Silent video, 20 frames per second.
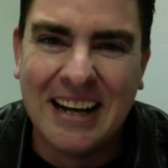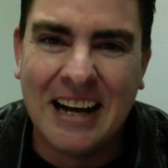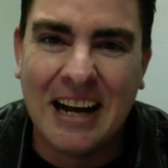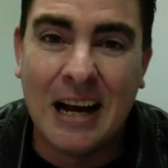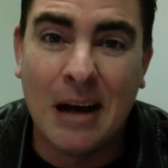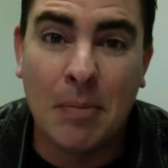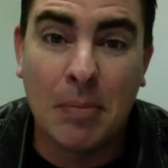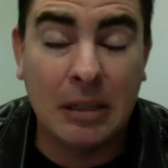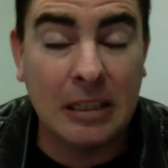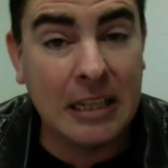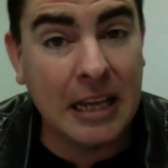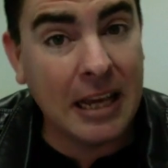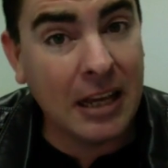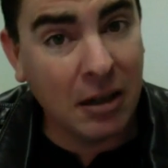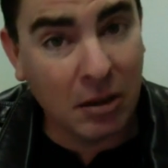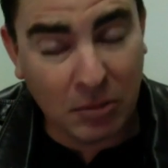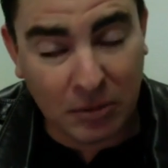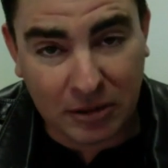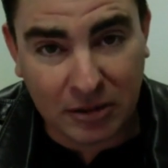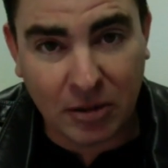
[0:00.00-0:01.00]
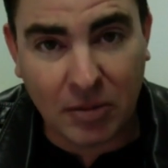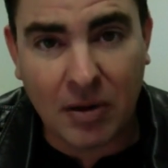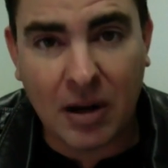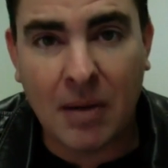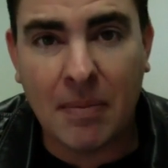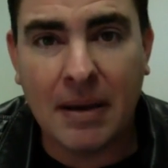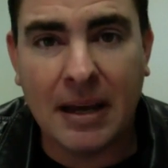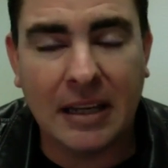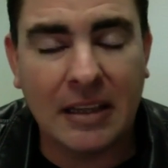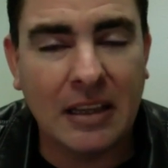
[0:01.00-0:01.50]
but Dato was
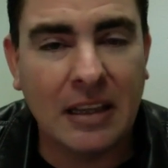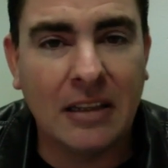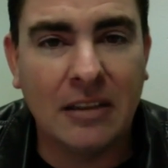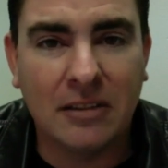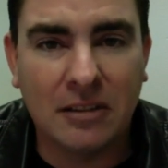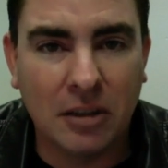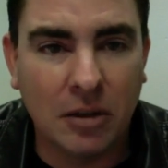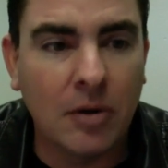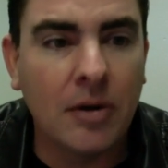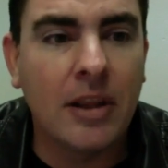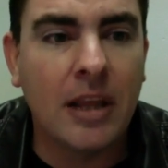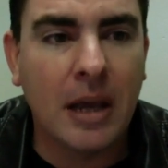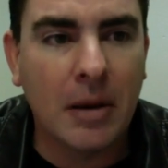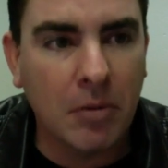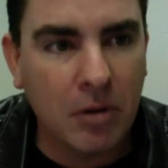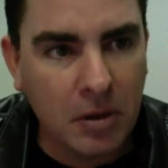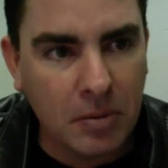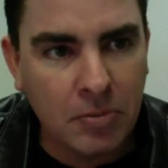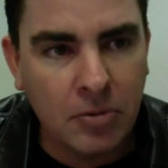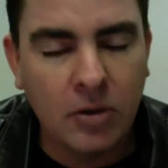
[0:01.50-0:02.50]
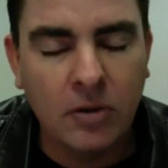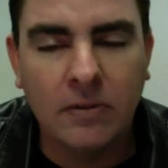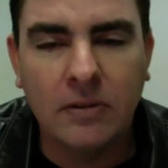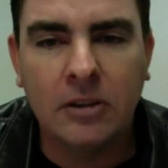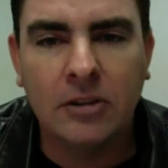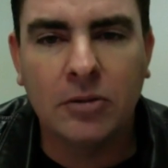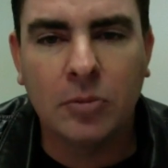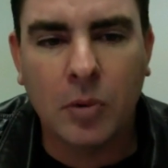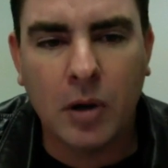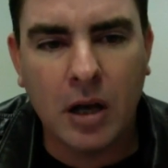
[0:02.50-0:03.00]
around back then too, and they were approved
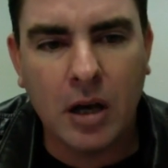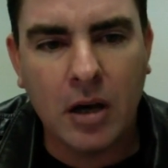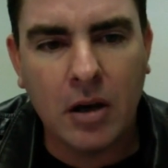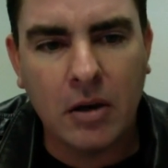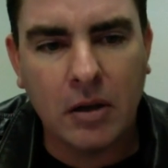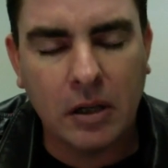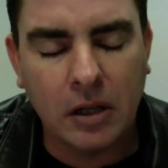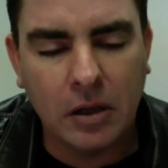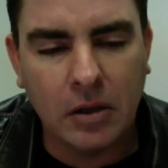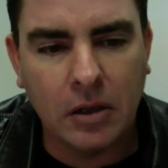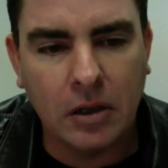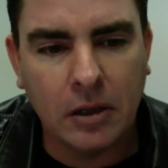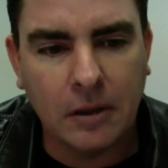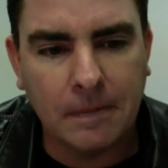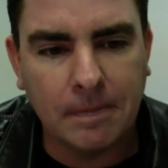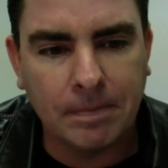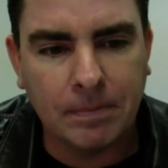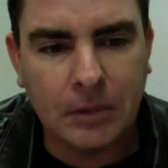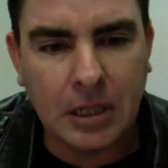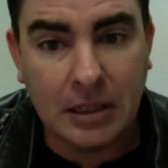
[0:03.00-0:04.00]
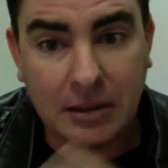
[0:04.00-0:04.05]
as well.